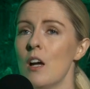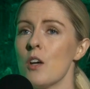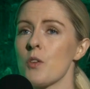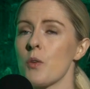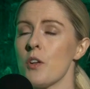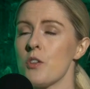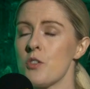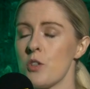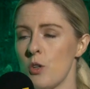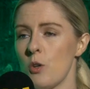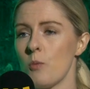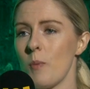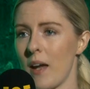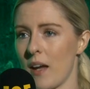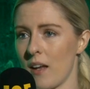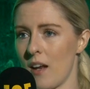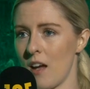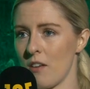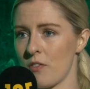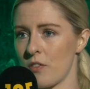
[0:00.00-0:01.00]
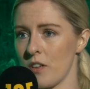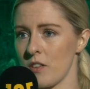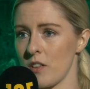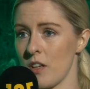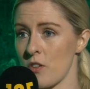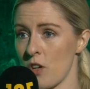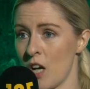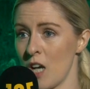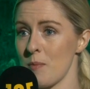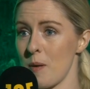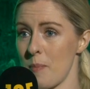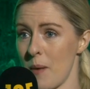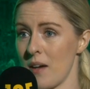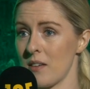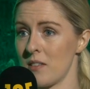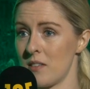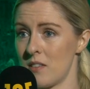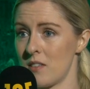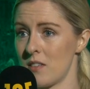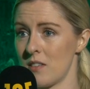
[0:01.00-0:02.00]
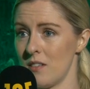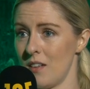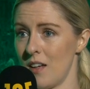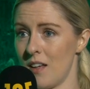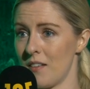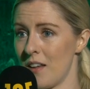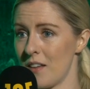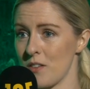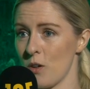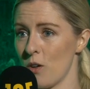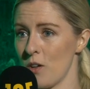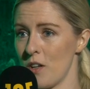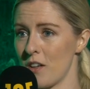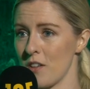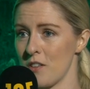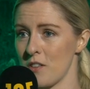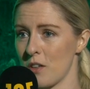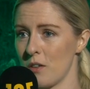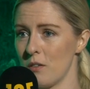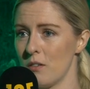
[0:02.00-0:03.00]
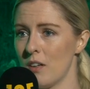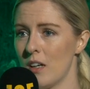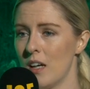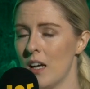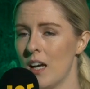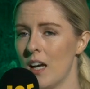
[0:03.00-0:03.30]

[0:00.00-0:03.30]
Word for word: So I do make an effort. I try my best, and that's all you can do